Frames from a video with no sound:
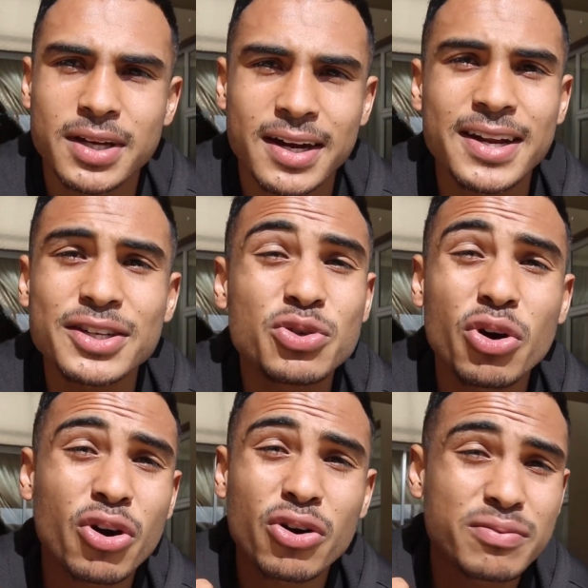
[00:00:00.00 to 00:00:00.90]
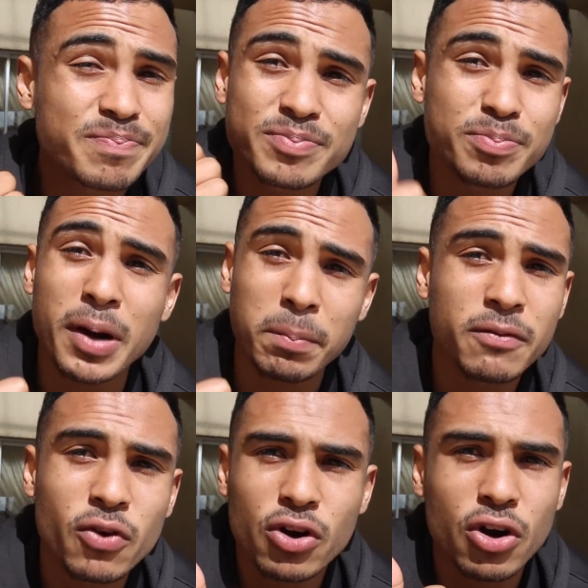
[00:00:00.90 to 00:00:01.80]
Unless you are
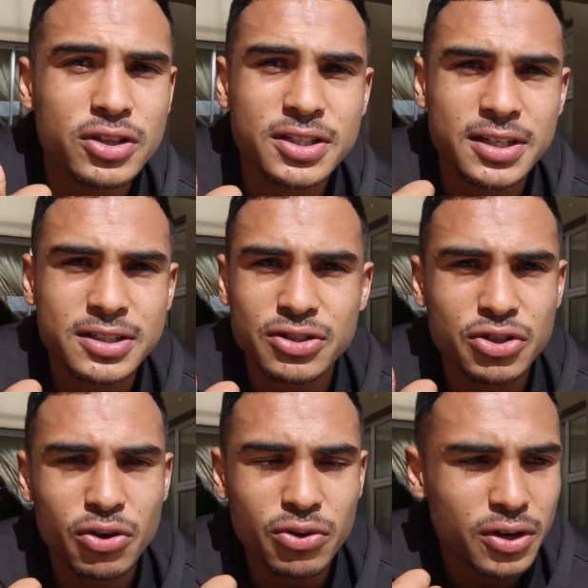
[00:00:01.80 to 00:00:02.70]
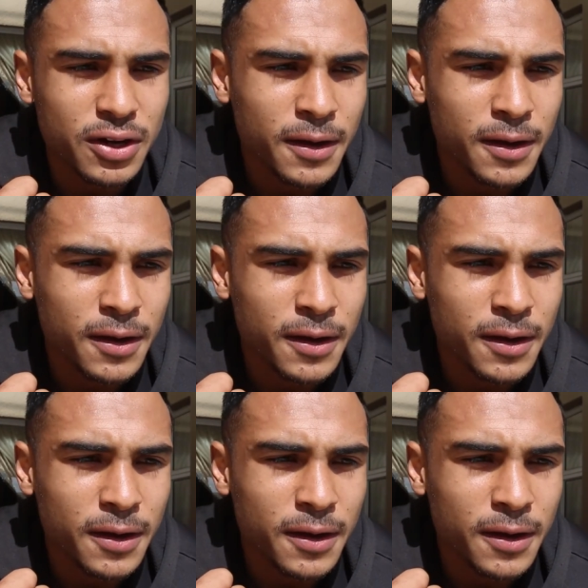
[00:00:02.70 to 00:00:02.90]
prepping for a contest show